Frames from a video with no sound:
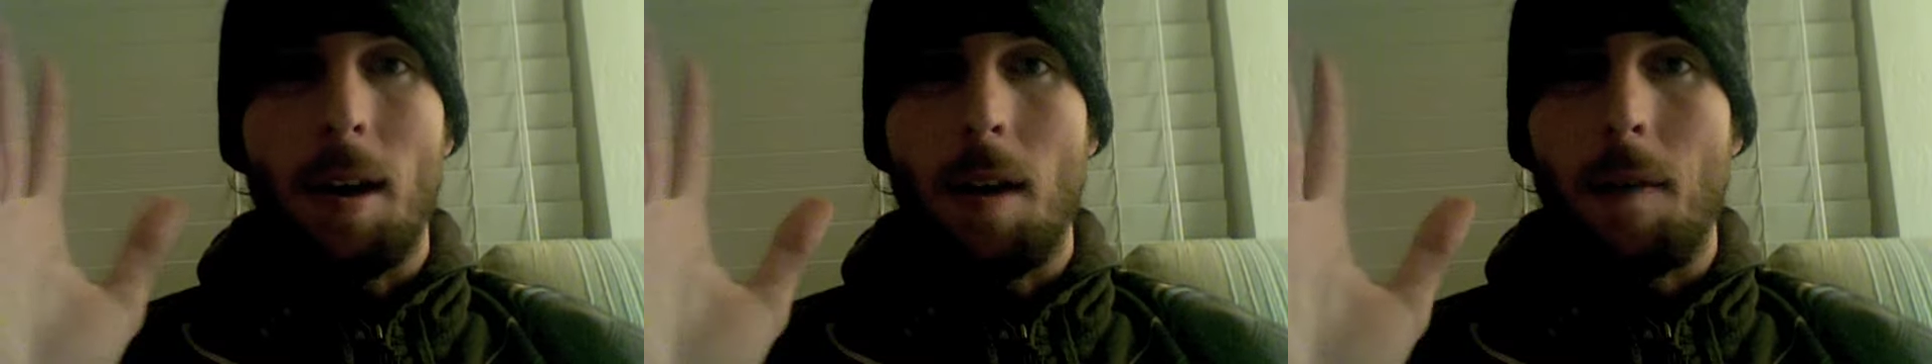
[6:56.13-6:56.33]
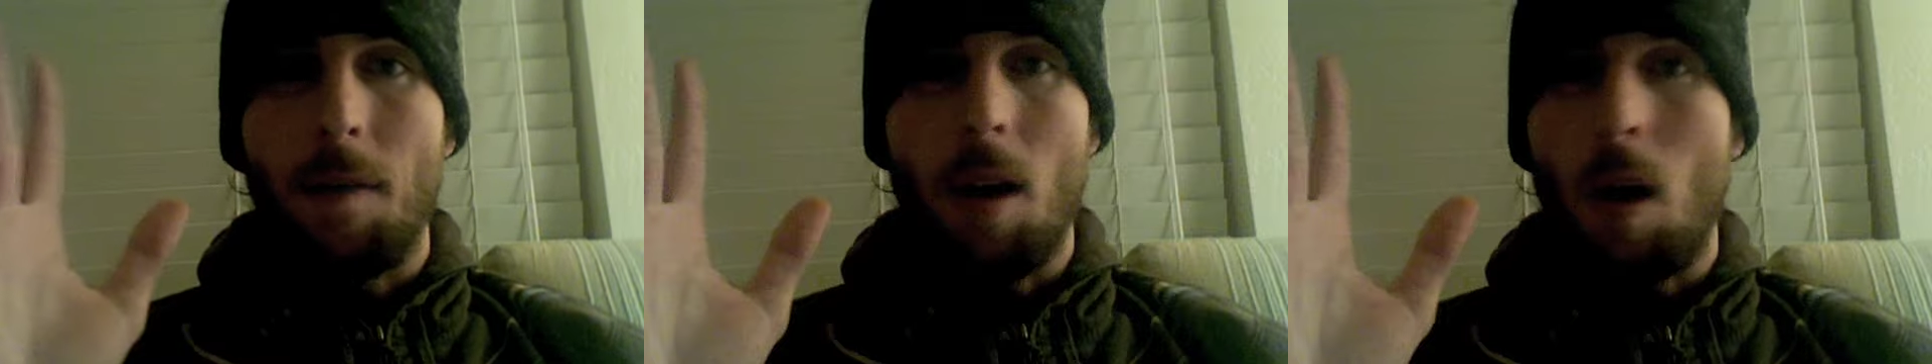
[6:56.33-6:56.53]

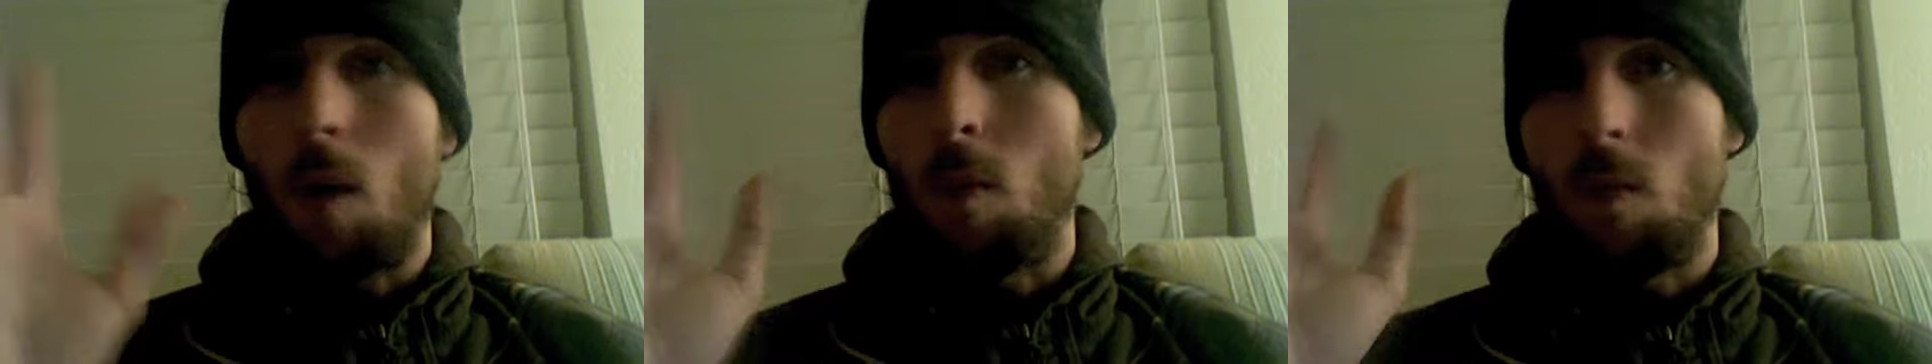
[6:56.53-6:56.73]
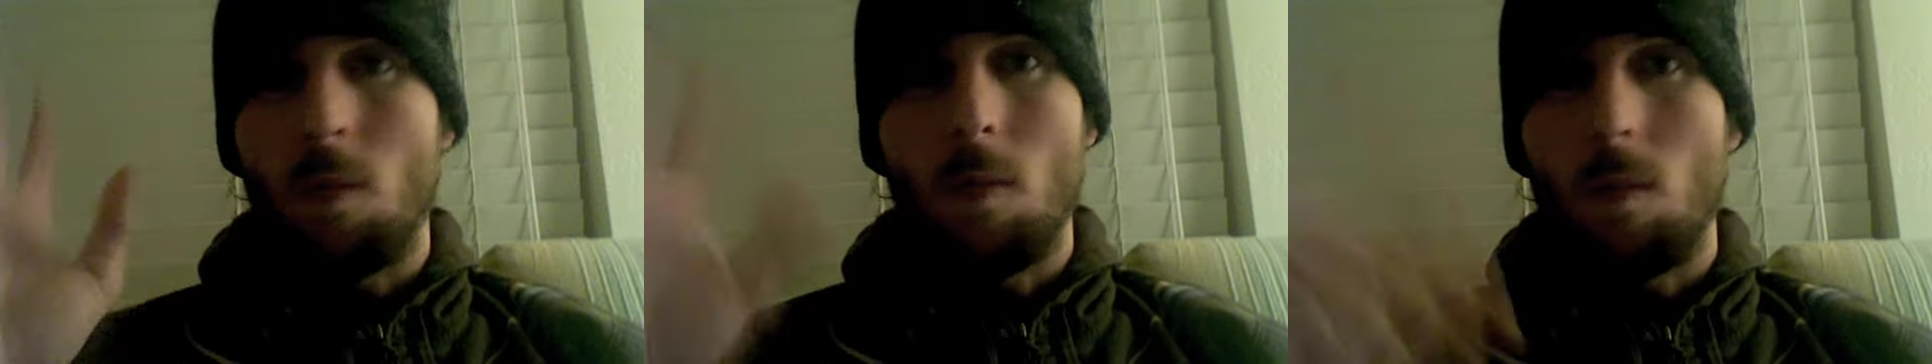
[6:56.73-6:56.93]
If you
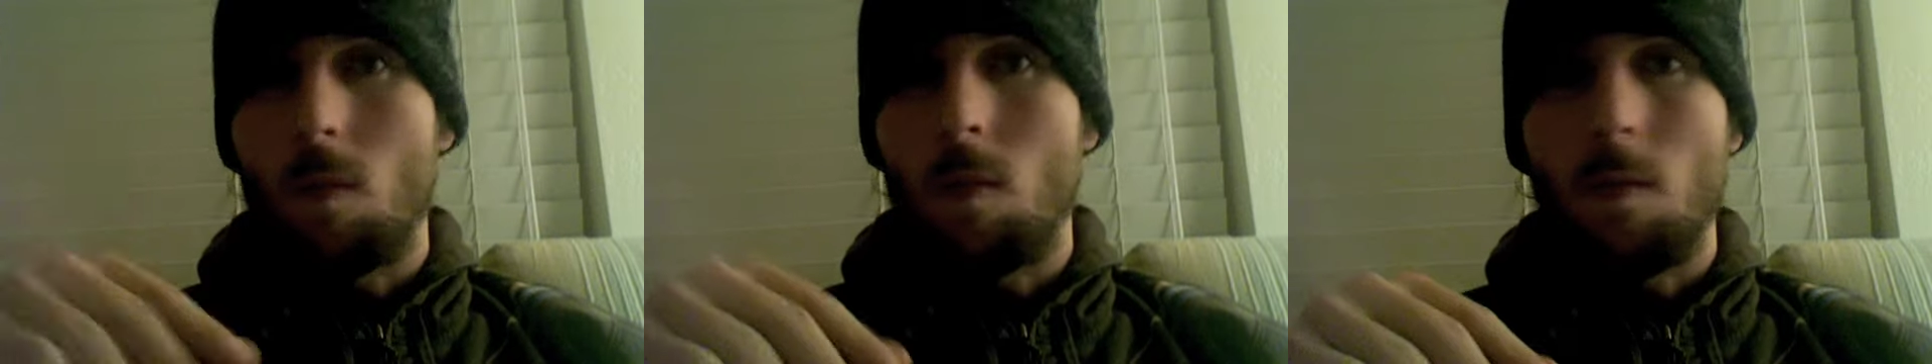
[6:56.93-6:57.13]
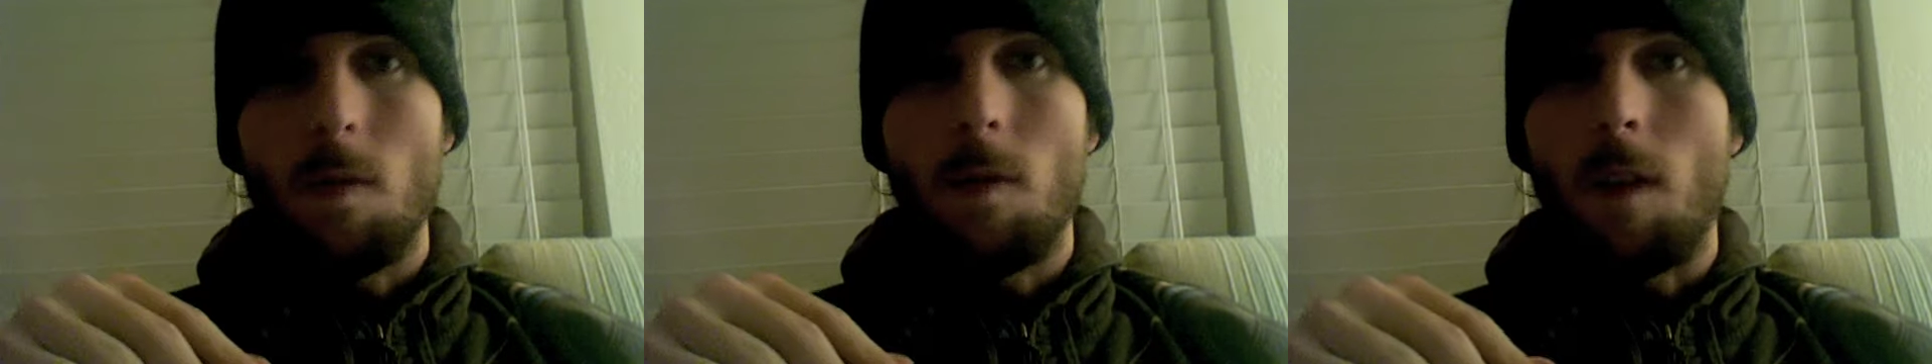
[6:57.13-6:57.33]
don't,
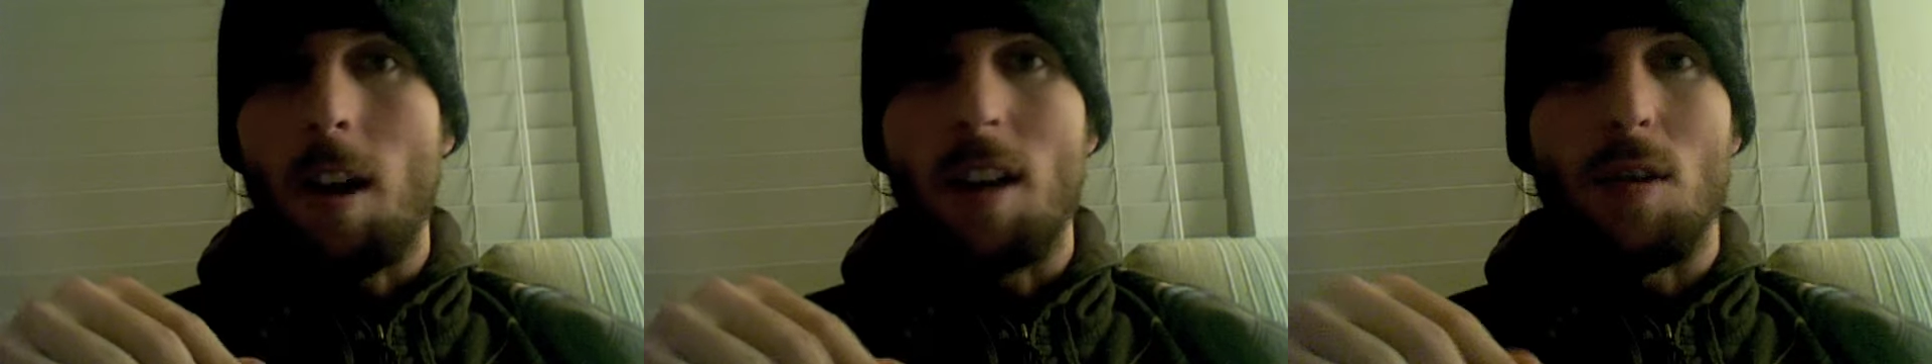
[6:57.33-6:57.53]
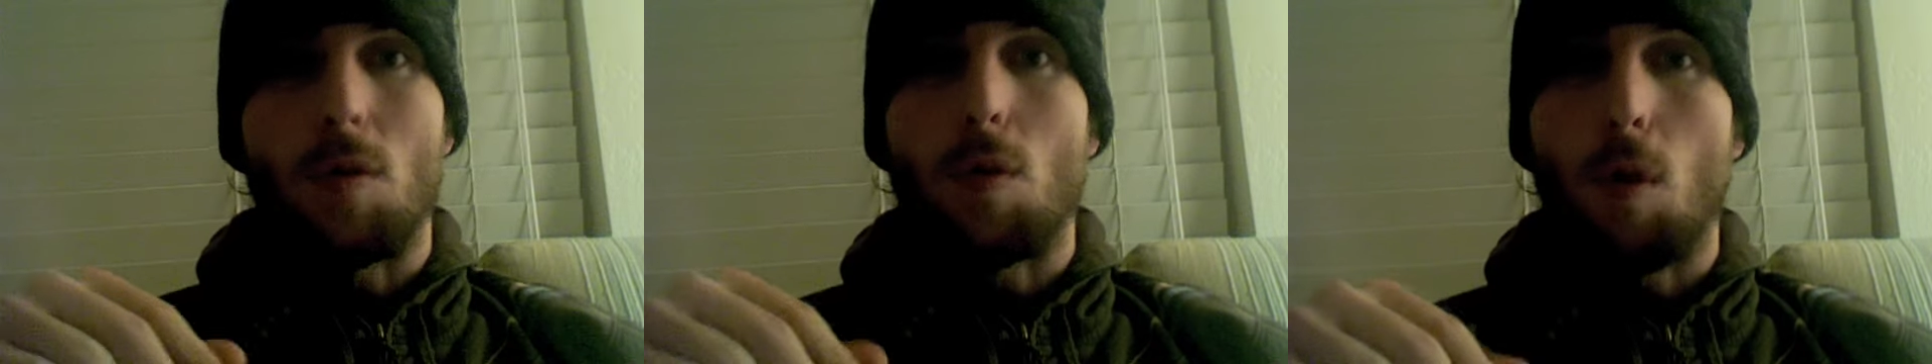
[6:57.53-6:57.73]

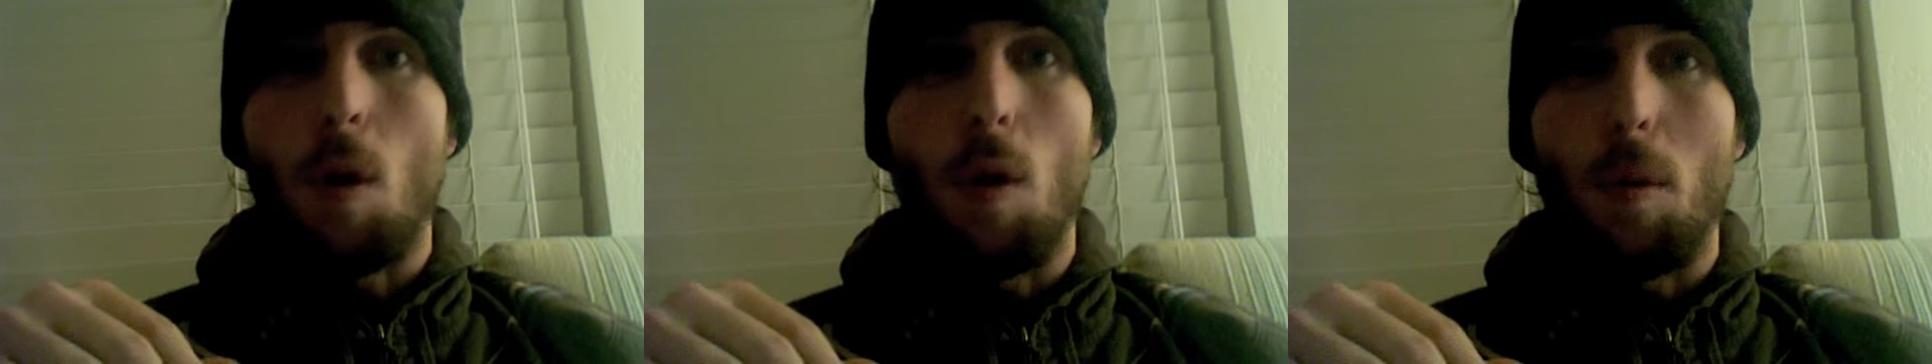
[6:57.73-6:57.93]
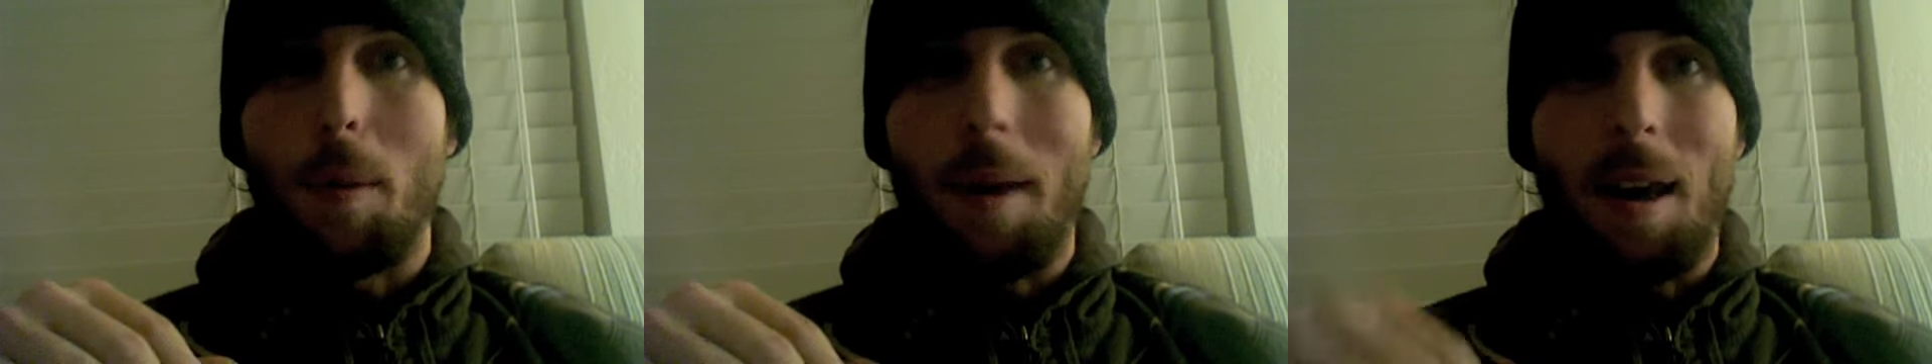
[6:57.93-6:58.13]
fucking
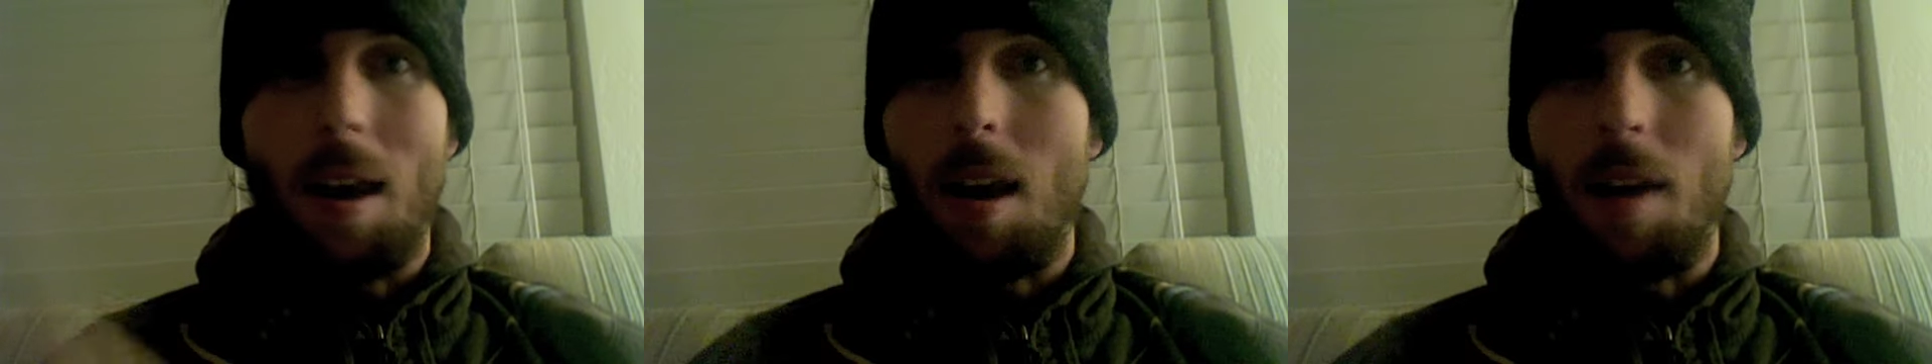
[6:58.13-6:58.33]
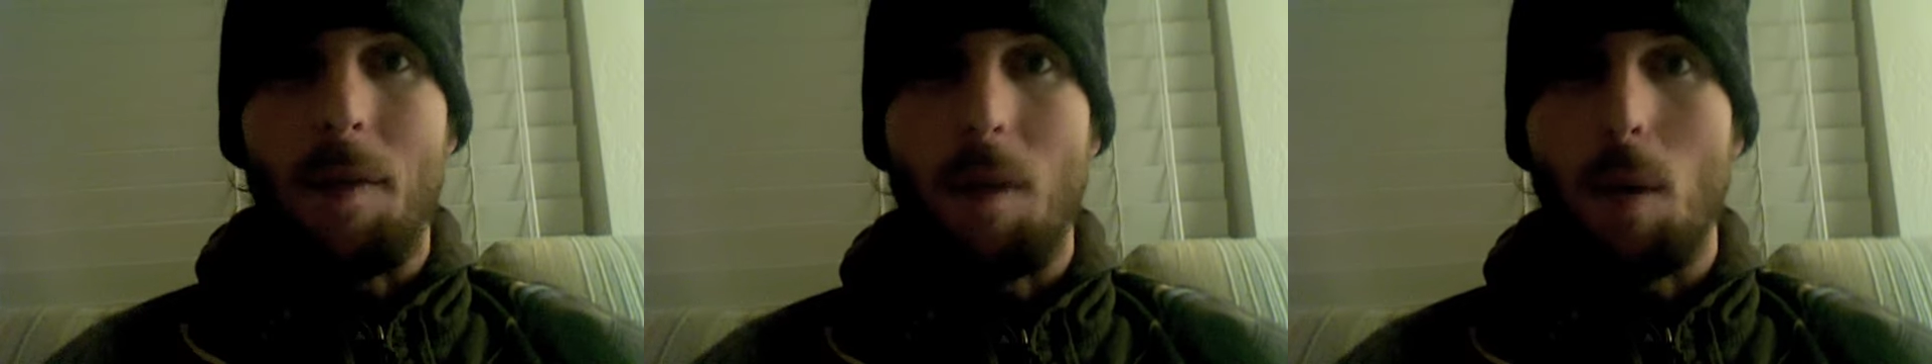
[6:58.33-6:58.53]
troll me,
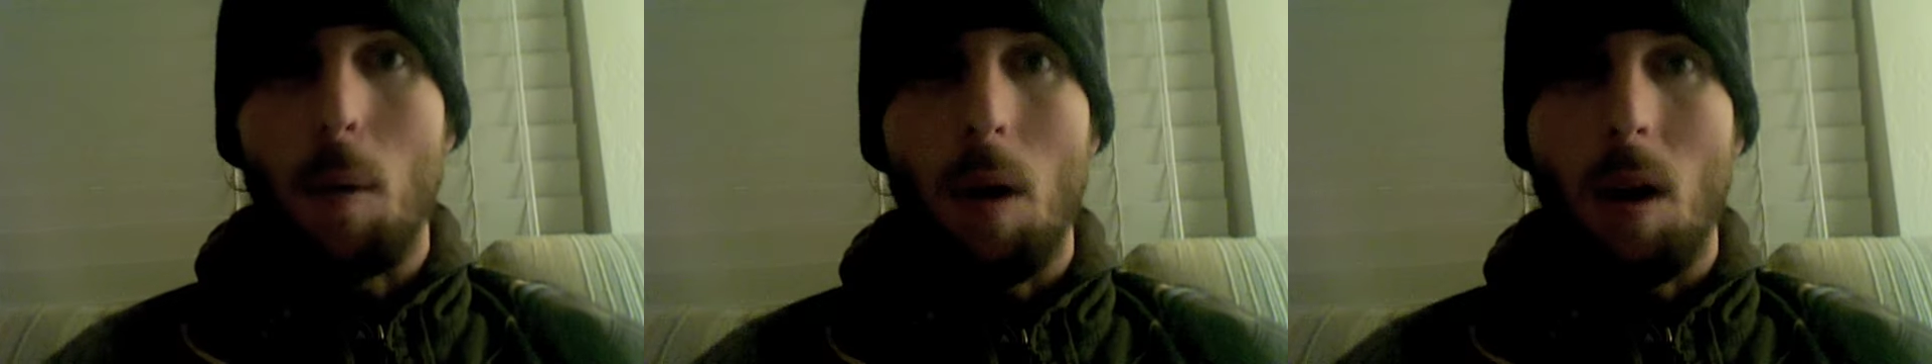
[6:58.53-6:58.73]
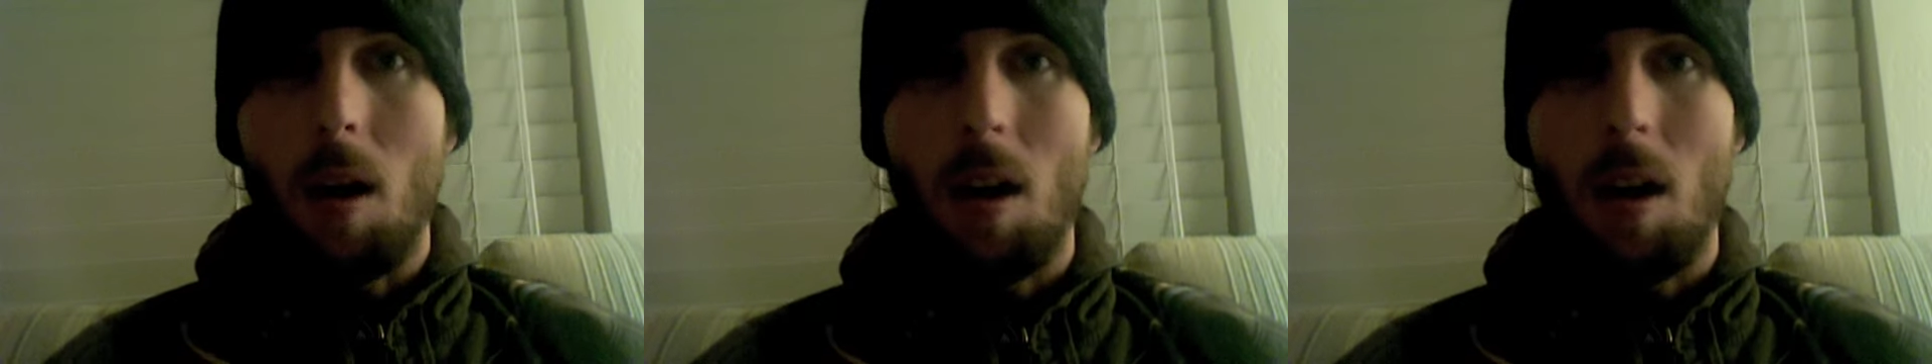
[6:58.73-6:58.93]
if you will.